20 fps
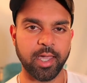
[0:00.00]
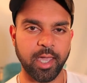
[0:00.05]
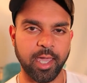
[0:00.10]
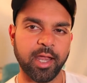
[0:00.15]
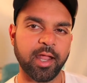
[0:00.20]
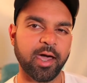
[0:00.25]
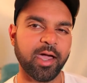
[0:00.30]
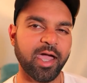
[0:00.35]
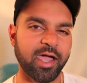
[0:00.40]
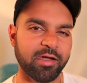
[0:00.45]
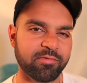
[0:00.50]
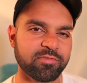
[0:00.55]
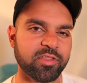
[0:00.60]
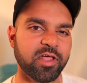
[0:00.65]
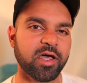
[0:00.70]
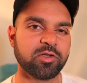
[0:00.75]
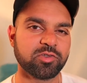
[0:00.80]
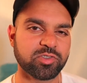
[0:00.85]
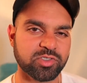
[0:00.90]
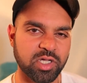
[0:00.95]
And I have
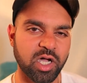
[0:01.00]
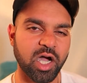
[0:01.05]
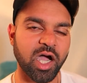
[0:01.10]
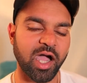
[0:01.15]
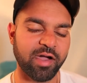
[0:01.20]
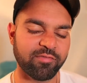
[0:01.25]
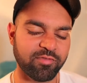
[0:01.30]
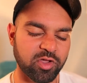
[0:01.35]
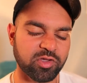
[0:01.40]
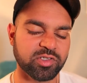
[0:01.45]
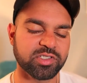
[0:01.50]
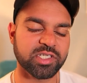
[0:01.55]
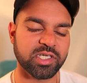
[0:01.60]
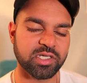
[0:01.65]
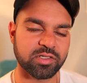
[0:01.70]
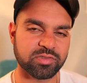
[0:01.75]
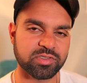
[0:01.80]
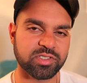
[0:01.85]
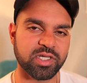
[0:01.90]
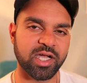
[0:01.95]
that. I have those
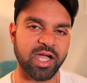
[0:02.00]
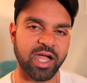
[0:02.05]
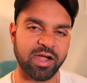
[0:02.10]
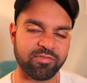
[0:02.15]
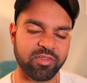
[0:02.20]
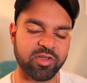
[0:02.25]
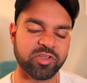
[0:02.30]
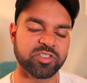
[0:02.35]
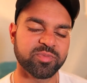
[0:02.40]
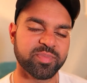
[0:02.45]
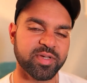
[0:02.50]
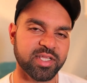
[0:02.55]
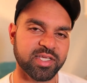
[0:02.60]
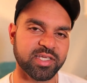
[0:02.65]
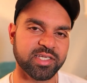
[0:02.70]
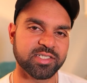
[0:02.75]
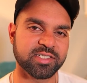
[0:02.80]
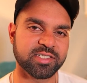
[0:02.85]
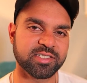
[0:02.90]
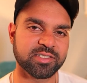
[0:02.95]
skills. I have those
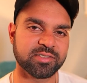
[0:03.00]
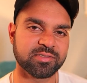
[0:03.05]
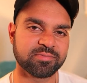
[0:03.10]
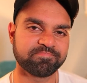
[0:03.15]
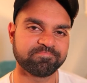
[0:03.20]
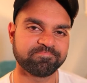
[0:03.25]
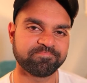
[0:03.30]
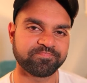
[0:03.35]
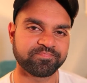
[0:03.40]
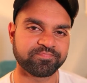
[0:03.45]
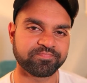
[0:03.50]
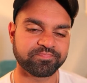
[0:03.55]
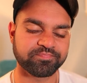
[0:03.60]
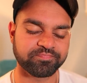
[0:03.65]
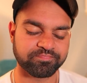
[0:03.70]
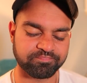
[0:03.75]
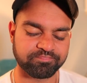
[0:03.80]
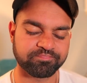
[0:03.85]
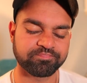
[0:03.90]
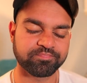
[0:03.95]
abilities.
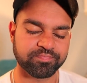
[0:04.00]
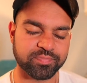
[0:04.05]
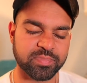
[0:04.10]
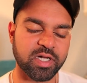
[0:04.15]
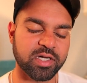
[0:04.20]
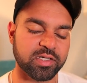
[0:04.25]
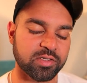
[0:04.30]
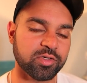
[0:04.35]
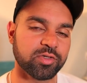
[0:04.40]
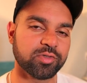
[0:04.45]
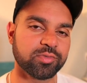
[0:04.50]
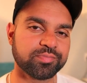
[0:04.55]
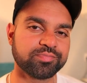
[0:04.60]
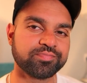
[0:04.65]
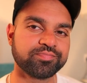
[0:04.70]
I do.